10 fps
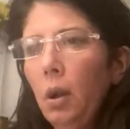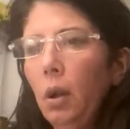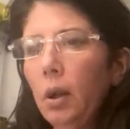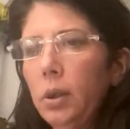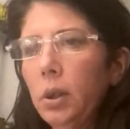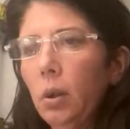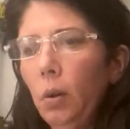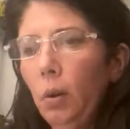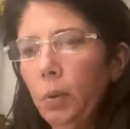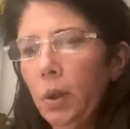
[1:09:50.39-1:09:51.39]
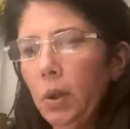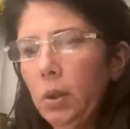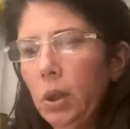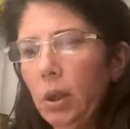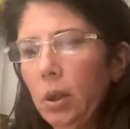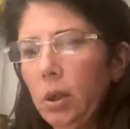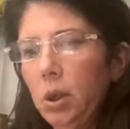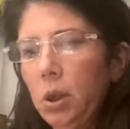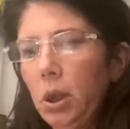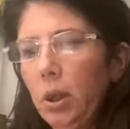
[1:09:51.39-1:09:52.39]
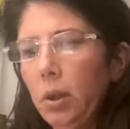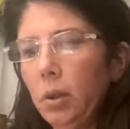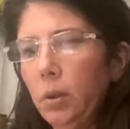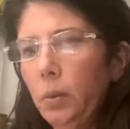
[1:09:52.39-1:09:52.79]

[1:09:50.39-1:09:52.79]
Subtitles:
Let's go over to Dawn's channel.